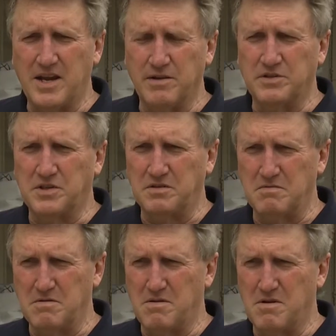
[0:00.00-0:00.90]
gives
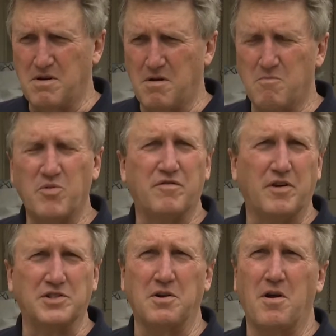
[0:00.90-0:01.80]

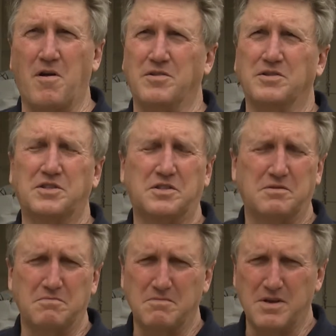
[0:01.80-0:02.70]
professional
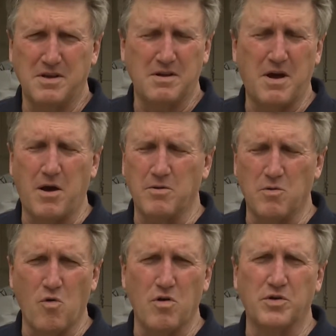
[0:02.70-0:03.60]
artists out in
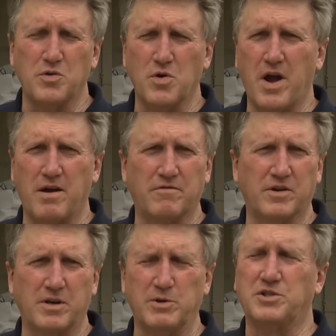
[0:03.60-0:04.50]
the world who have
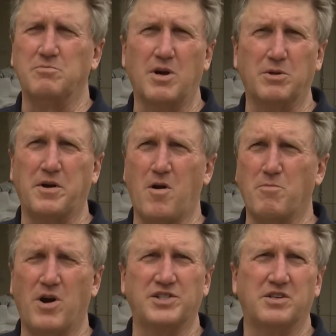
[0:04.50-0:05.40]
a commissioned public
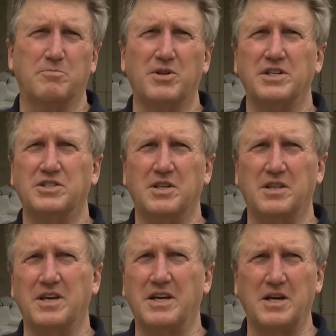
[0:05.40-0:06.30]
art project a place
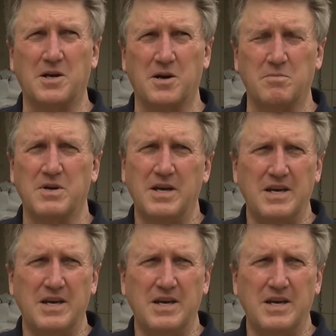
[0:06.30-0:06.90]
that they can come,